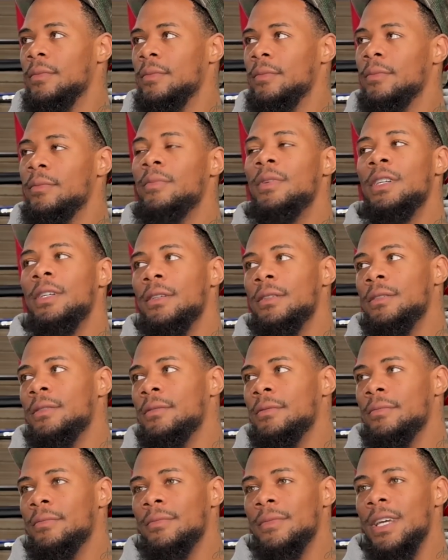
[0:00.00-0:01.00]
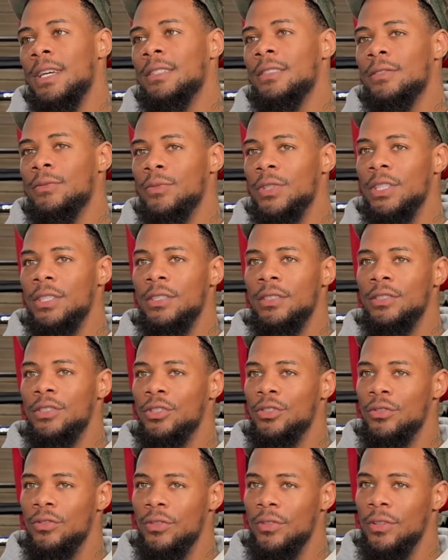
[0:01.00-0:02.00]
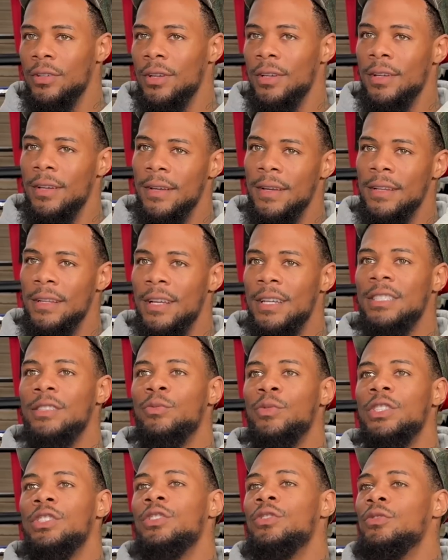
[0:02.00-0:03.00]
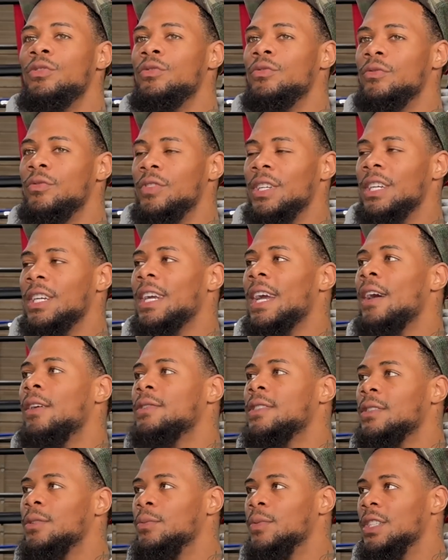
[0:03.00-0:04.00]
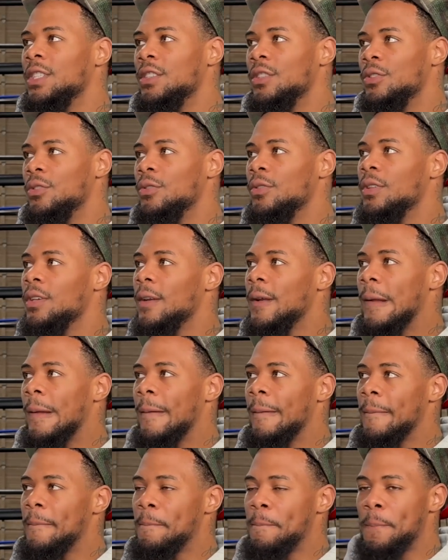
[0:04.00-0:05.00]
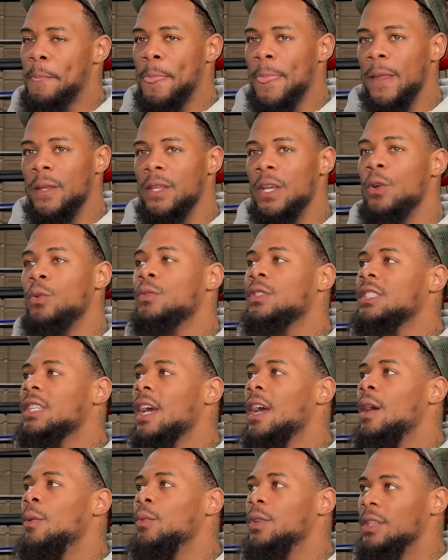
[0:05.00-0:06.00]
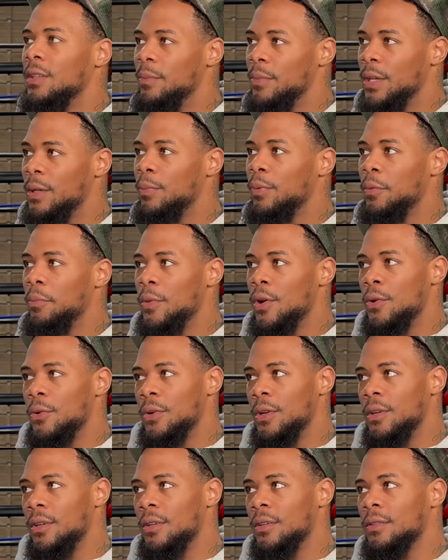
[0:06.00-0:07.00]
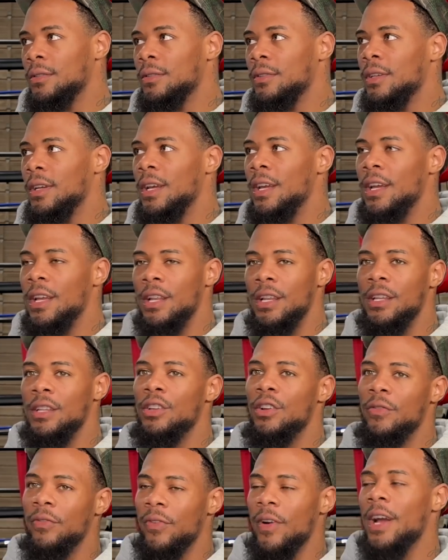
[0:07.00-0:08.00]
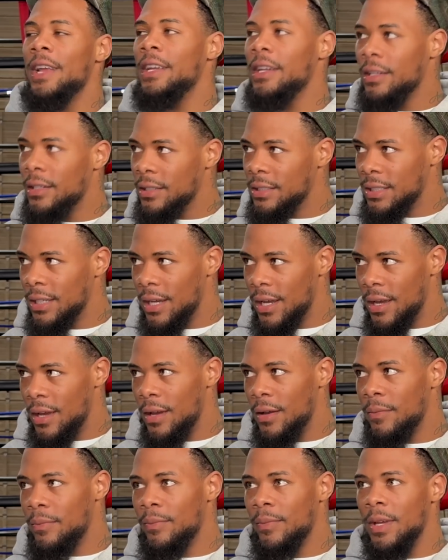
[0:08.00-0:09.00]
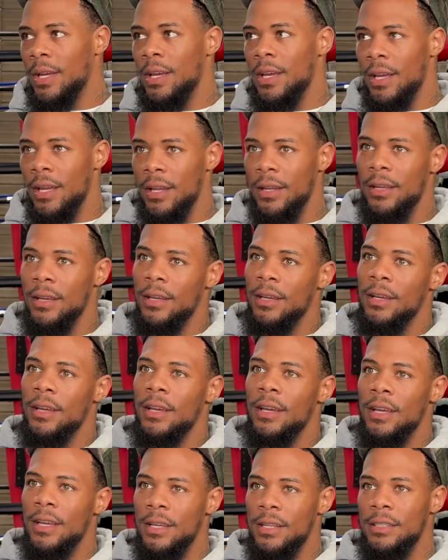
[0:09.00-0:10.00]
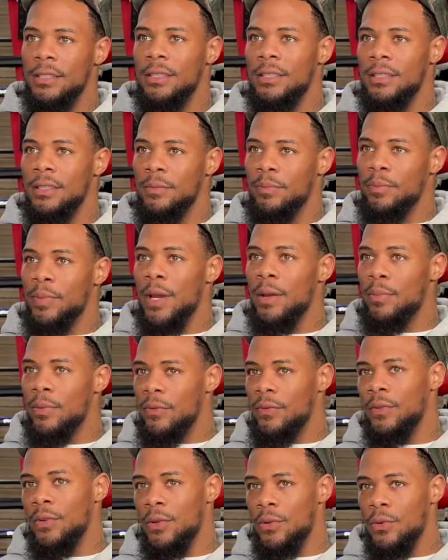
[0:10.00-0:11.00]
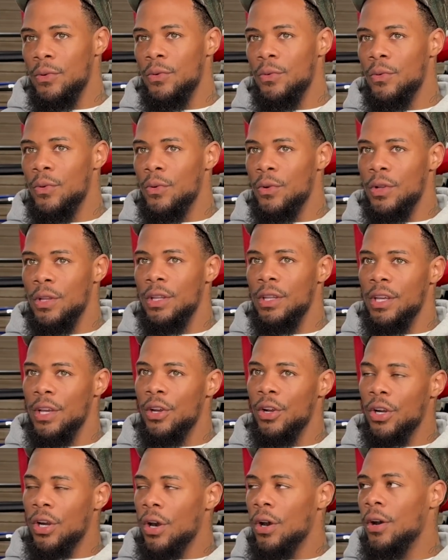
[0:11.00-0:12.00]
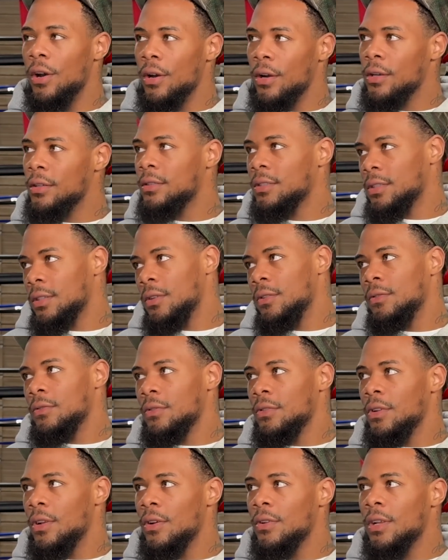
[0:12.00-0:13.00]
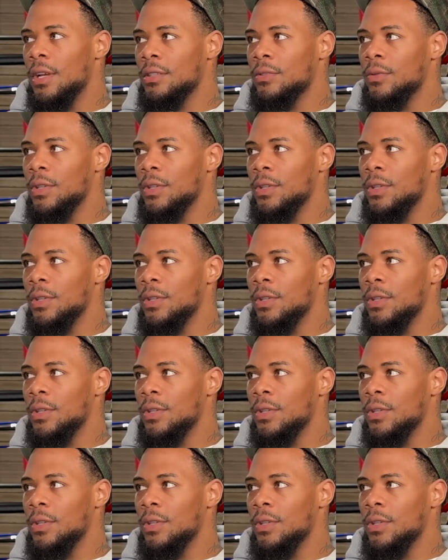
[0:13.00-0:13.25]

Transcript: But that's what you encounter when you don't sign with the big promoter and you're fighting the champ and it's pay-per-view on their card. So, that's what